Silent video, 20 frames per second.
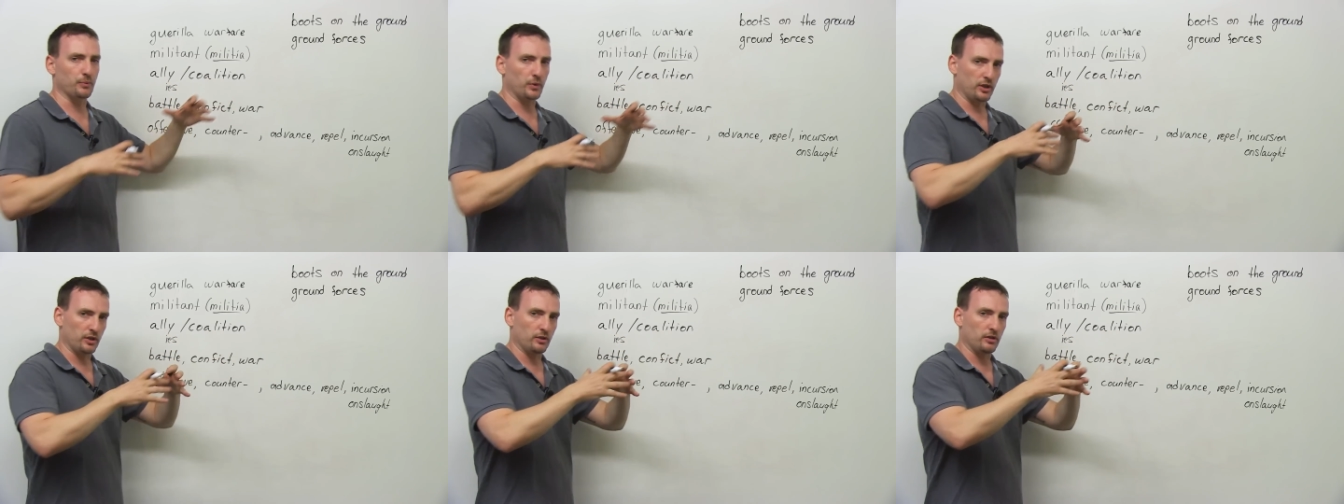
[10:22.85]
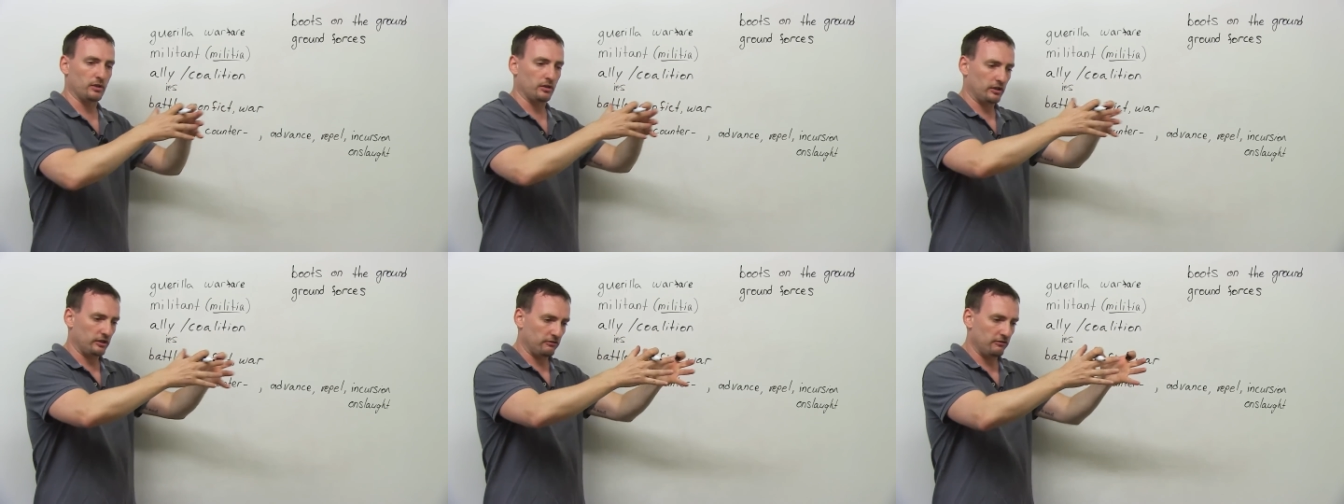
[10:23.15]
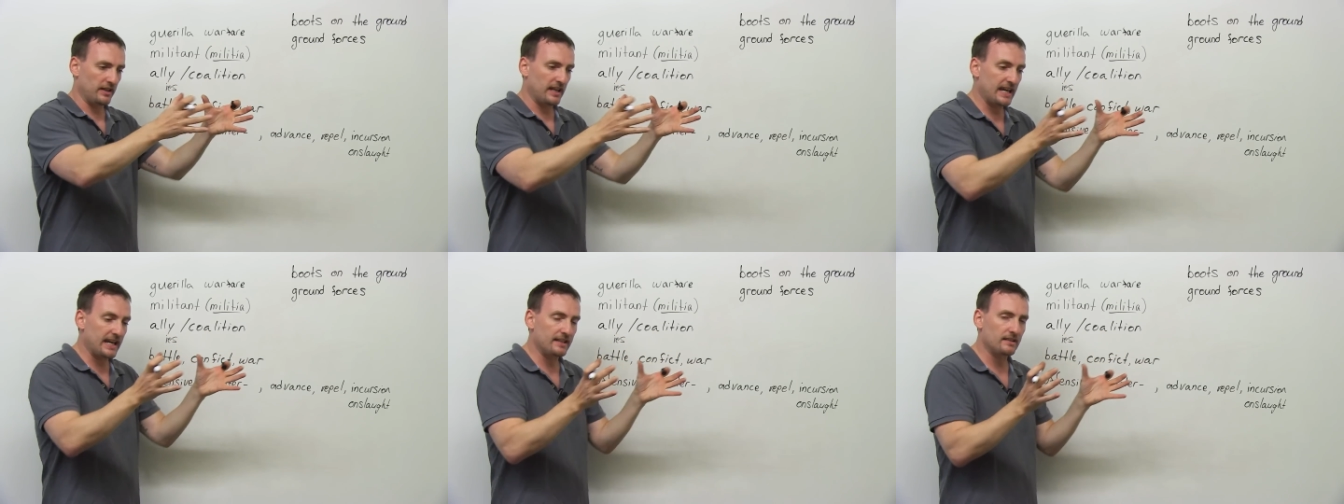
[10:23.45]
When you
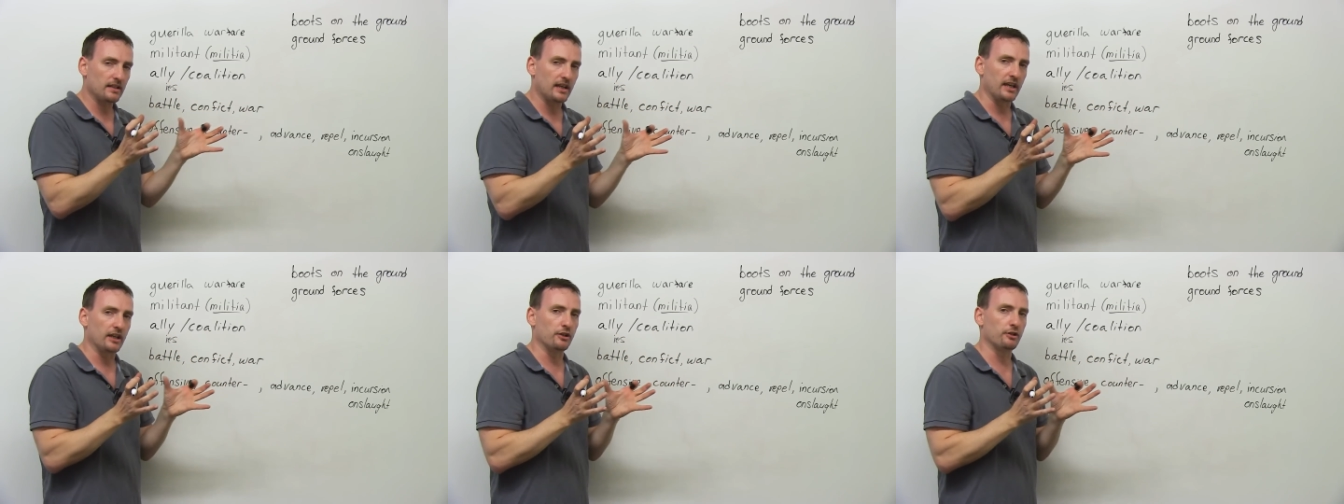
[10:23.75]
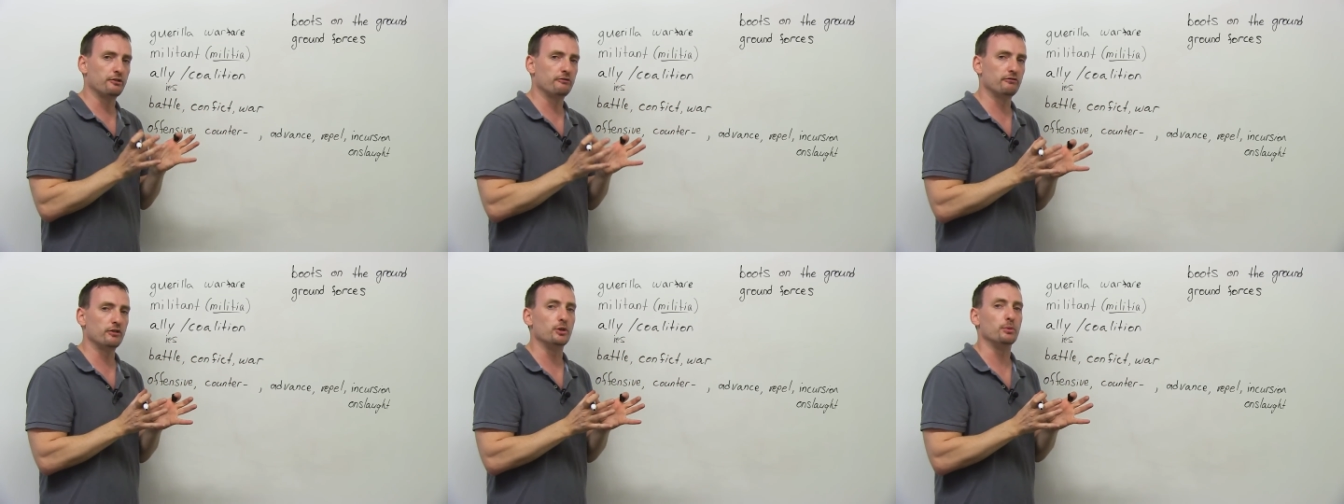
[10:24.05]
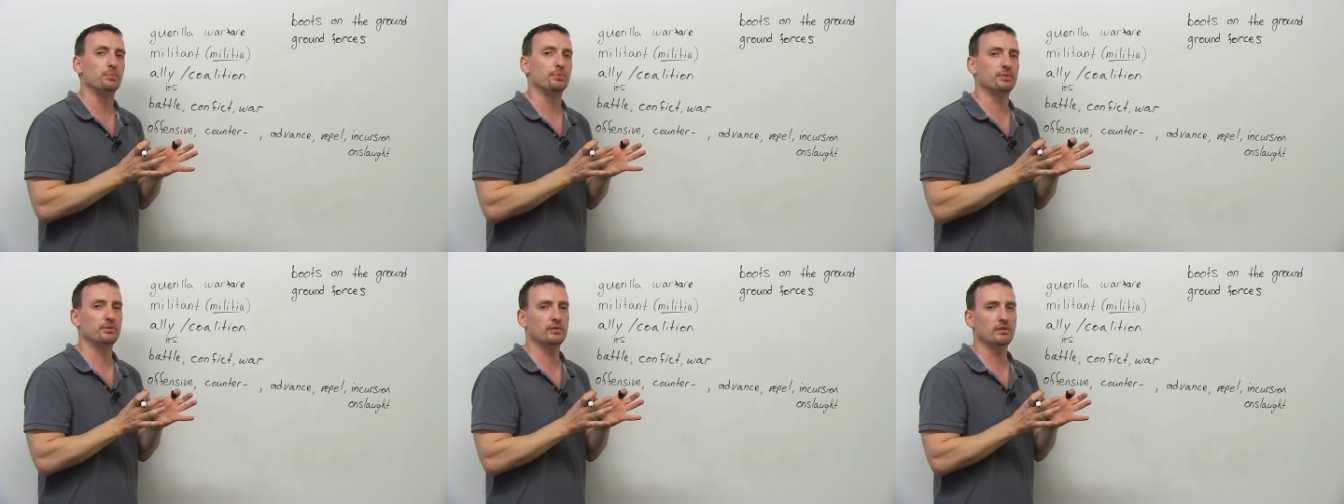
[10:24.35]
create a
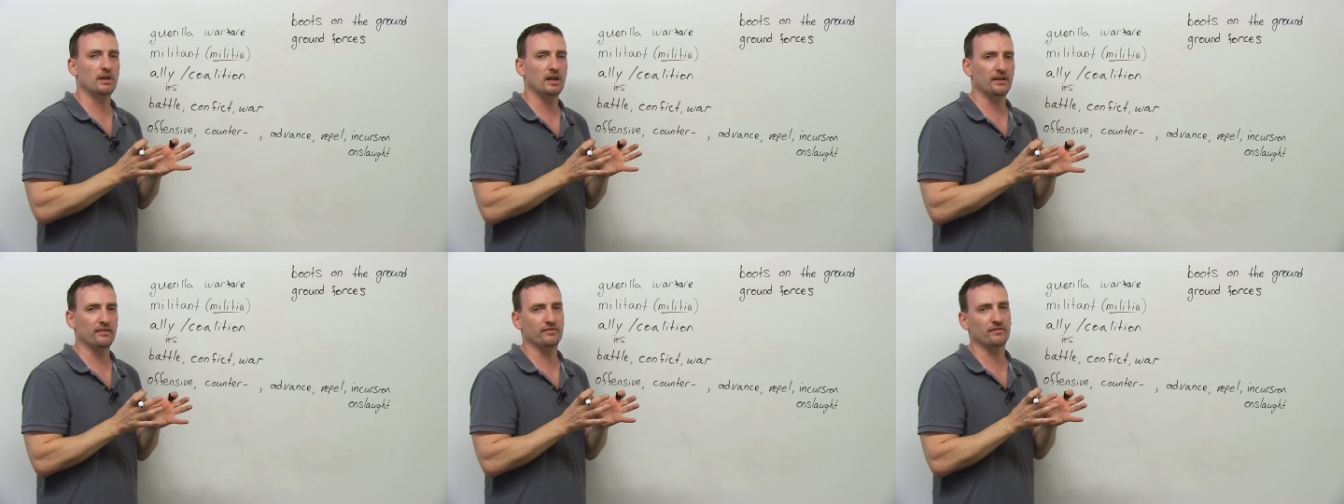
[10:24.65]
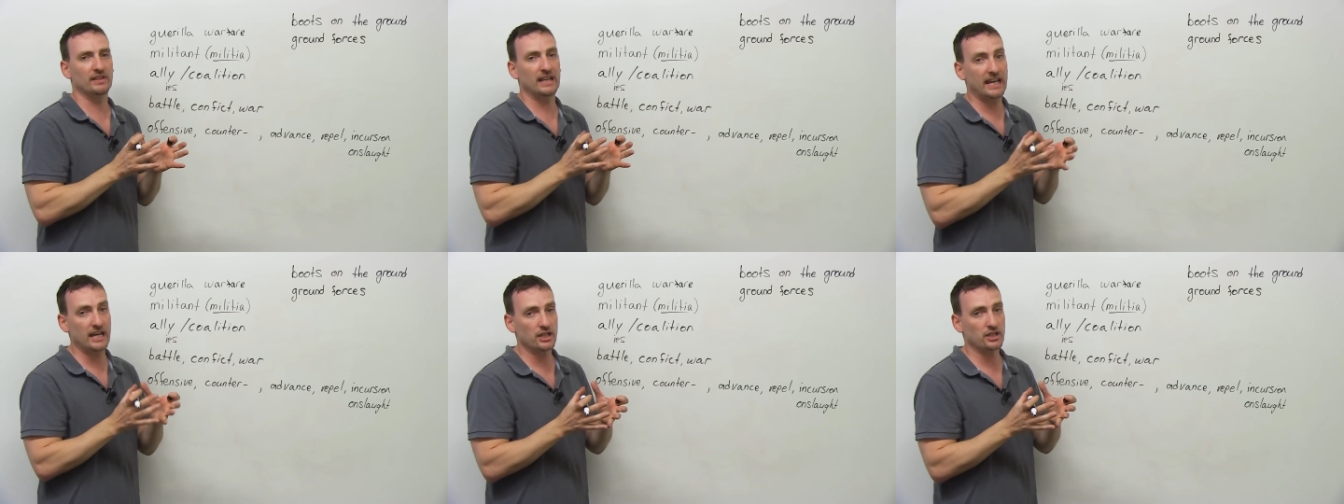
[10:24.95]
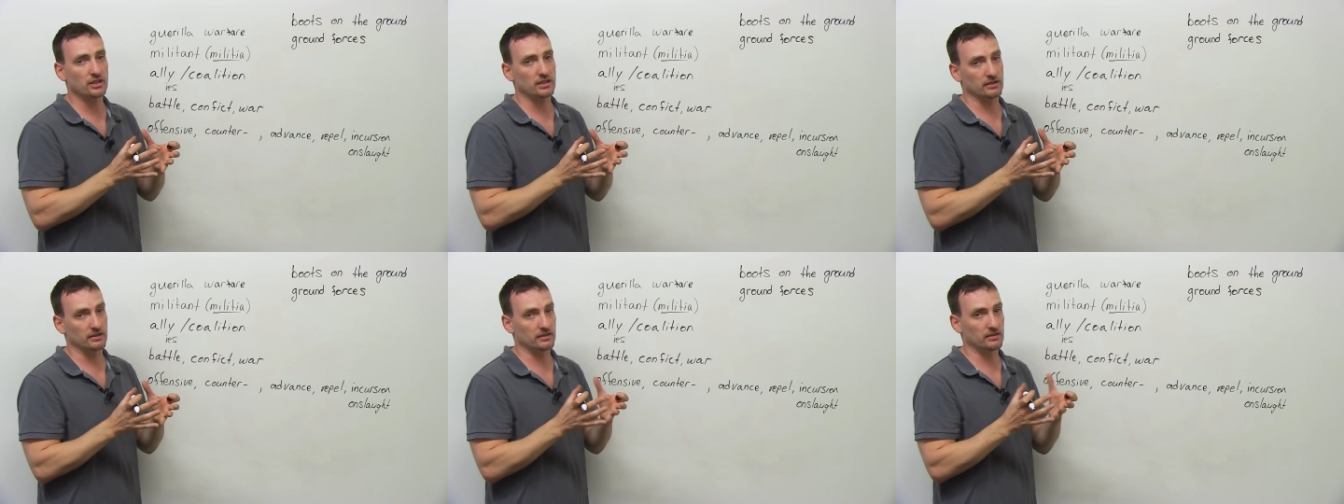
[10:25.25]
group of
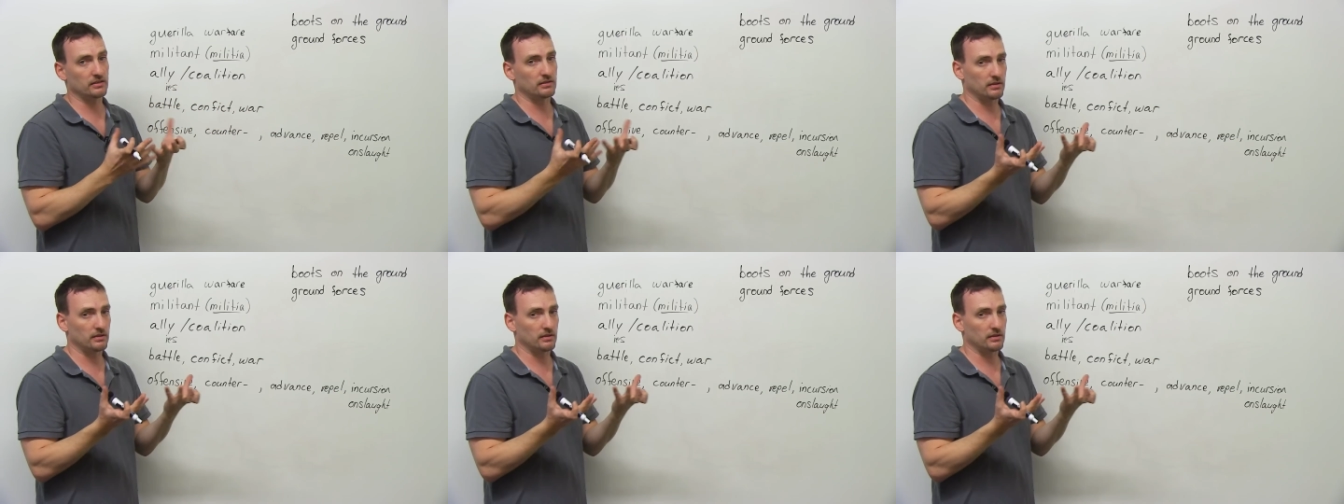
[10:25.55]
nations,